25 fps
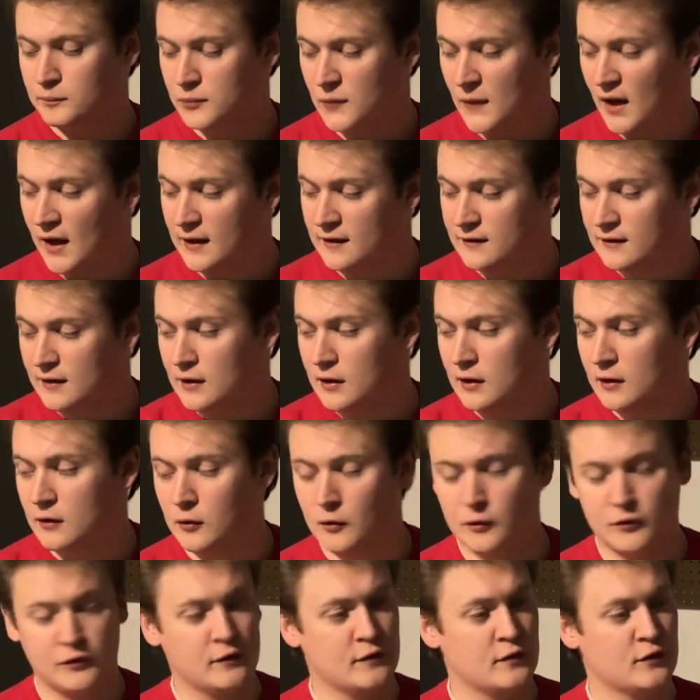
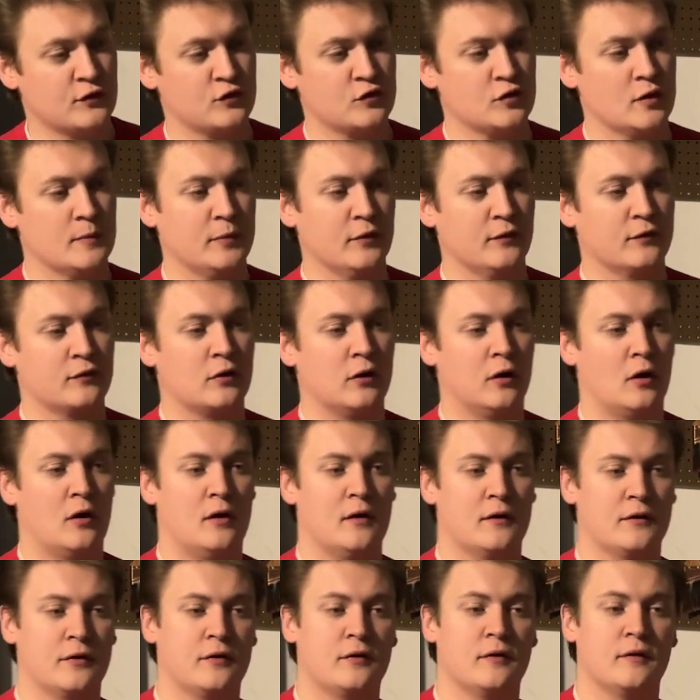identical to the strip of
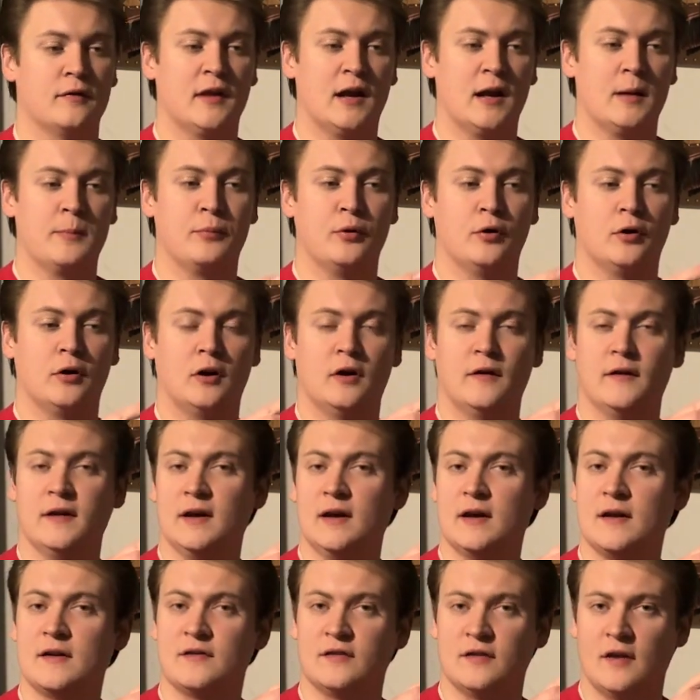cloth that I put on the
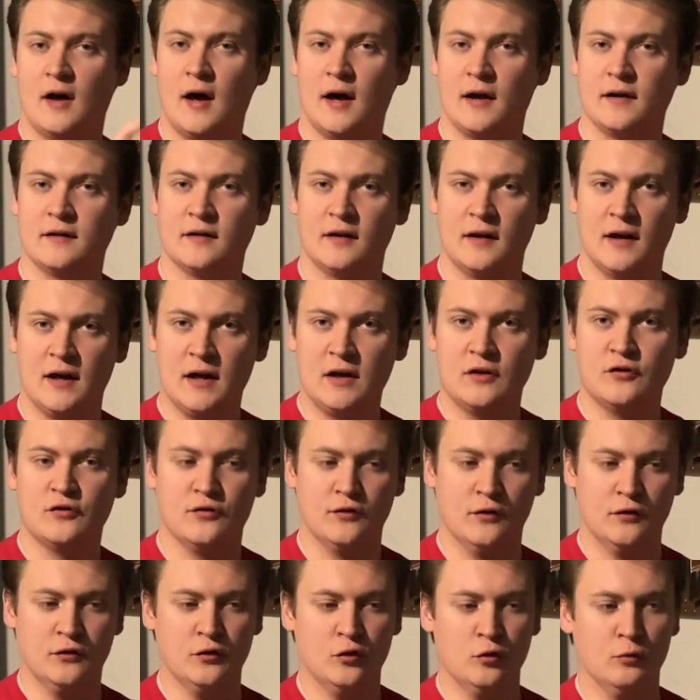inside to hinge
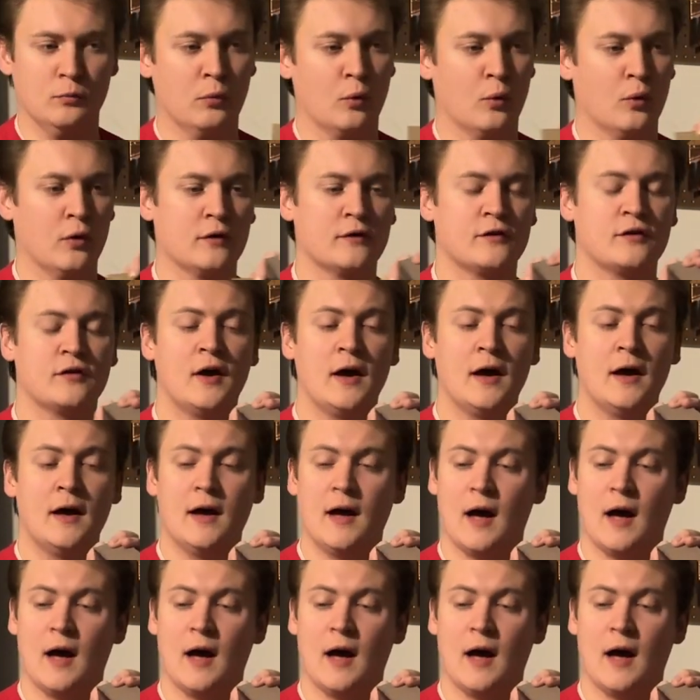the two boards,